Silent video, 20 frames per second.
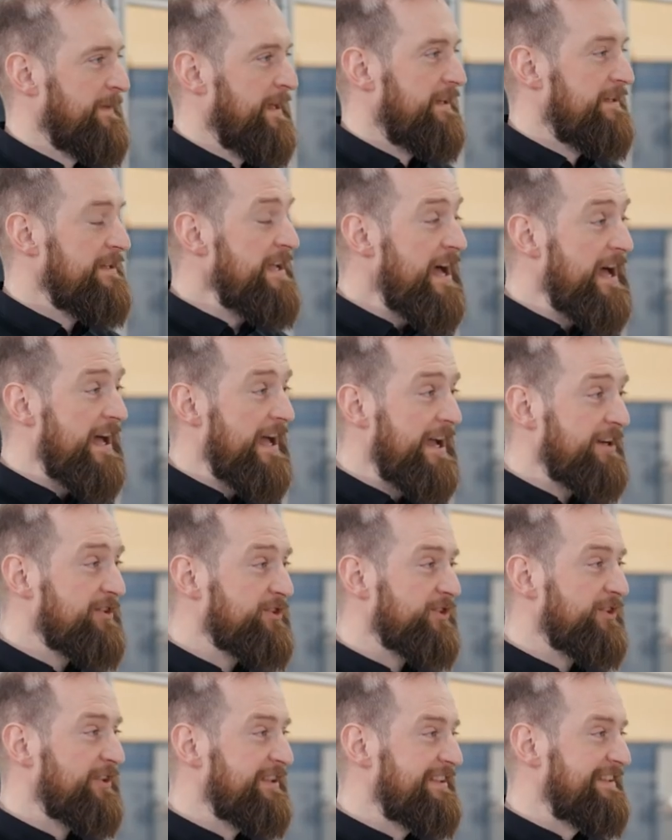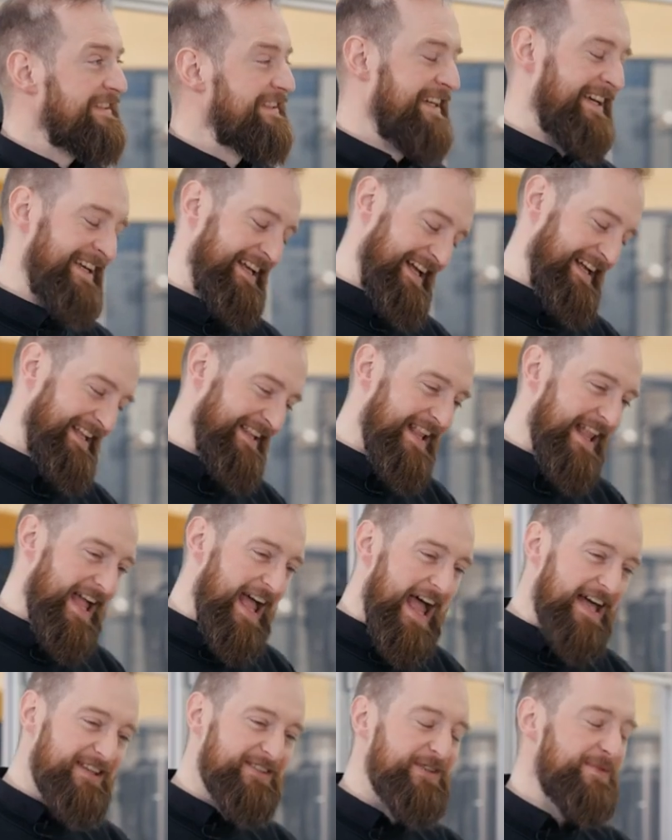Yeah, actually,
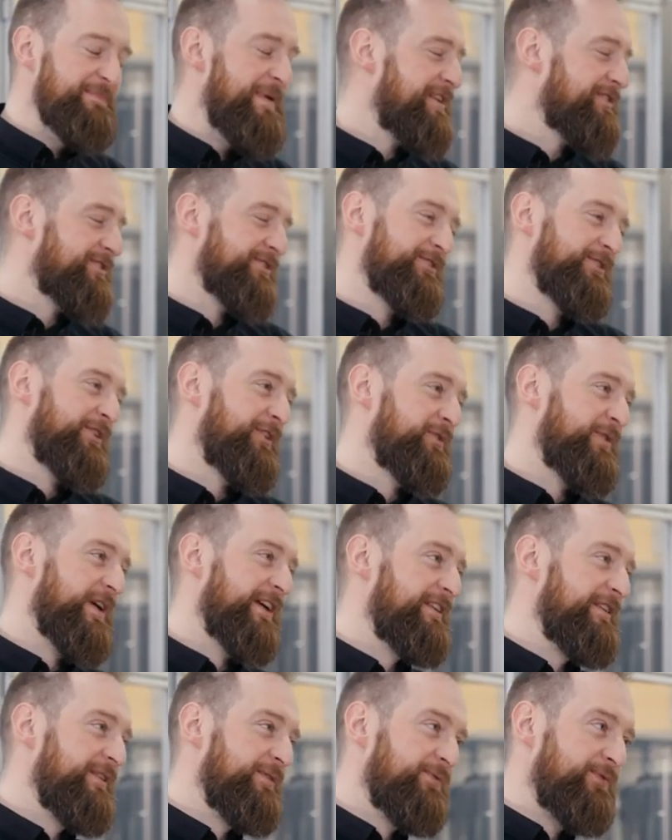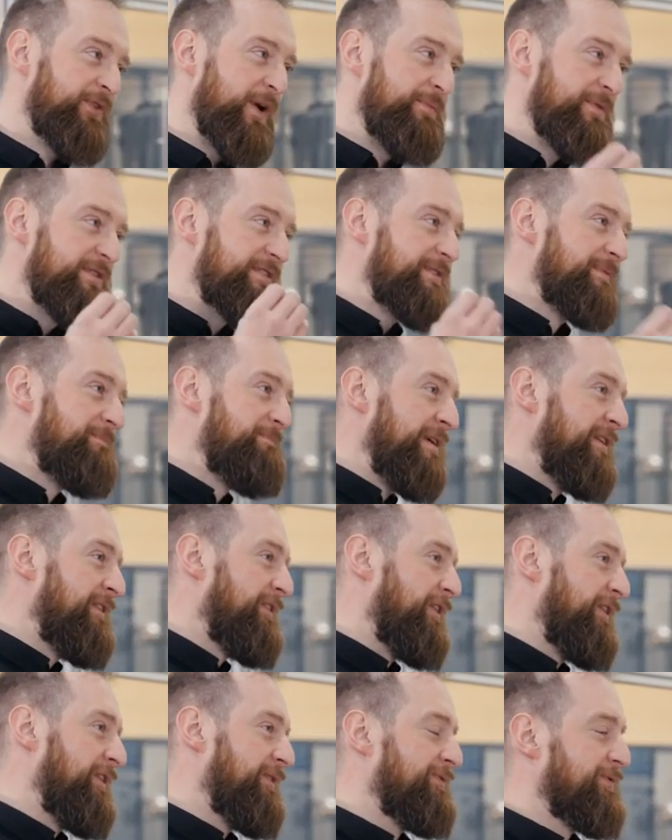as you mentioned already, from a
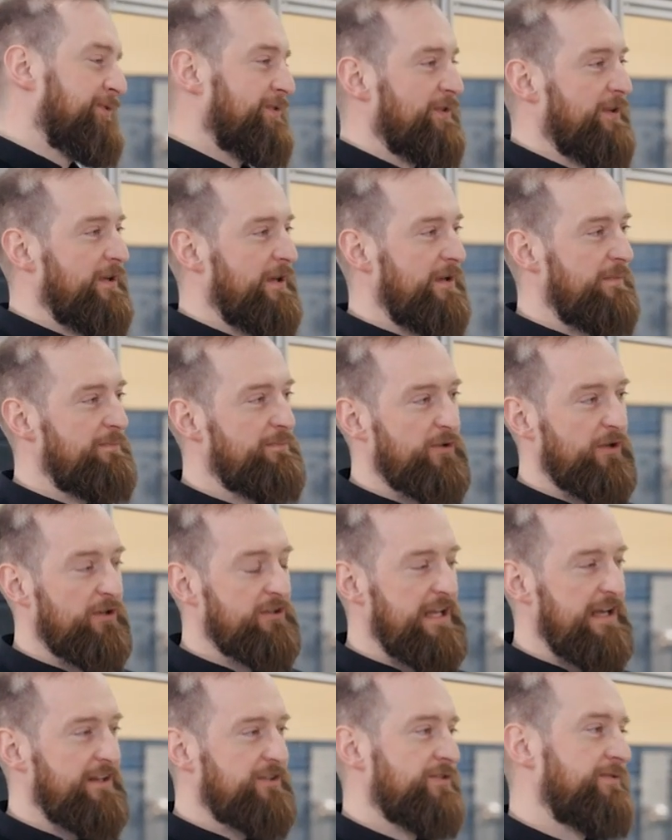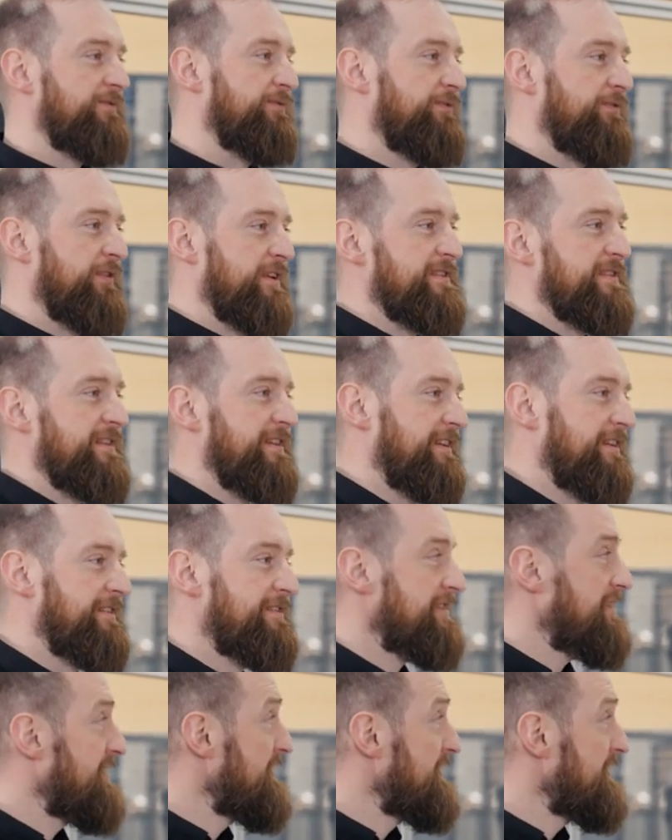spin-off to a production facility